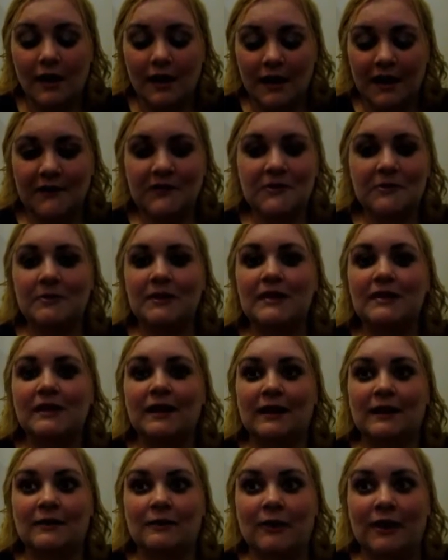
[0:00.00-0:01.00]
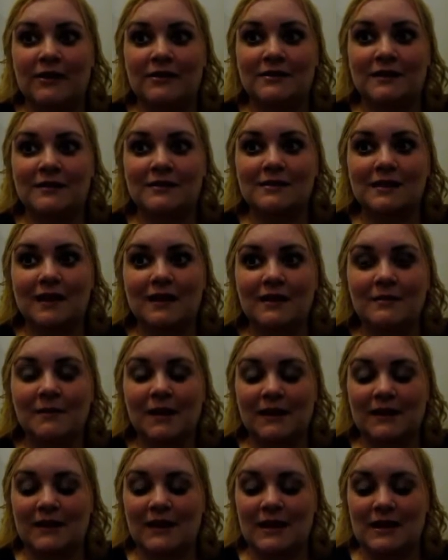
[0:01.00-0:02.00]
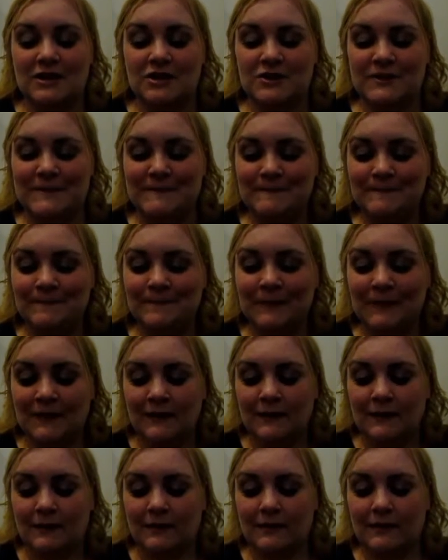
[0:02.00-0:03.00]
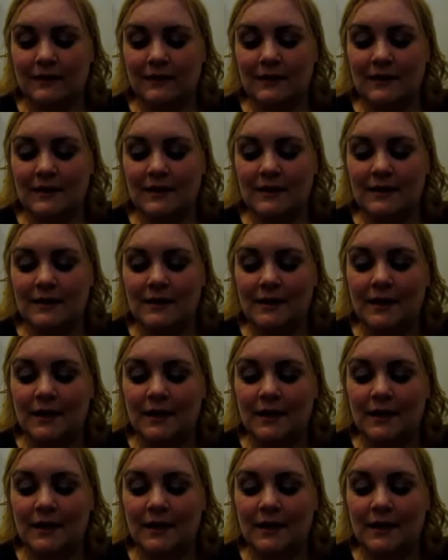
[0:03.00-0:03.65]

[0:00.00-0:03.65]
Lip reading: If you read, like, anti-anxiety medication, the